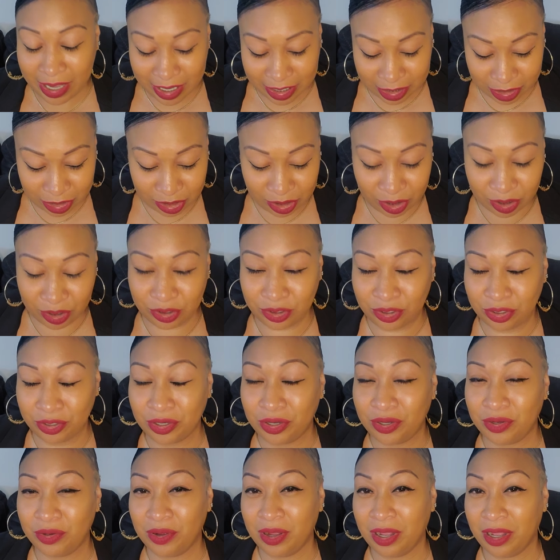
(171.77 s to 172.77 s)
So you
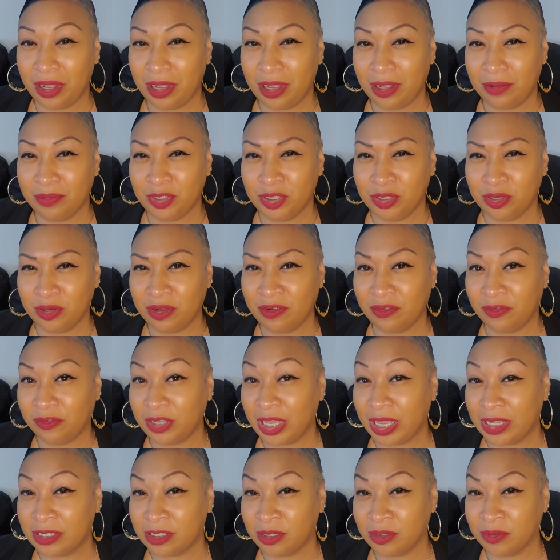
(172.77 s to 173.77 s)
know,
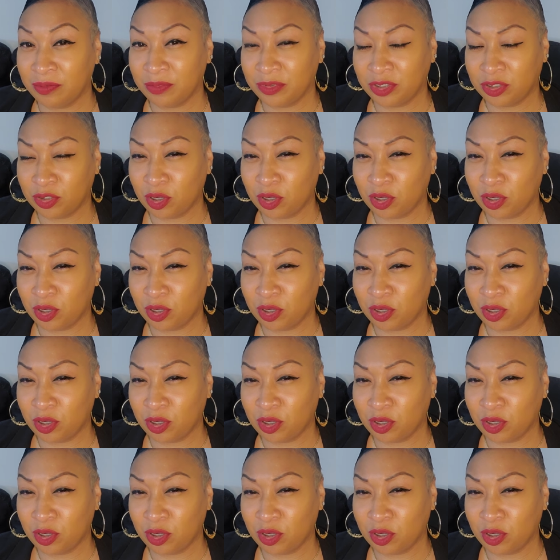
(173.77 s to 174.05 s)
if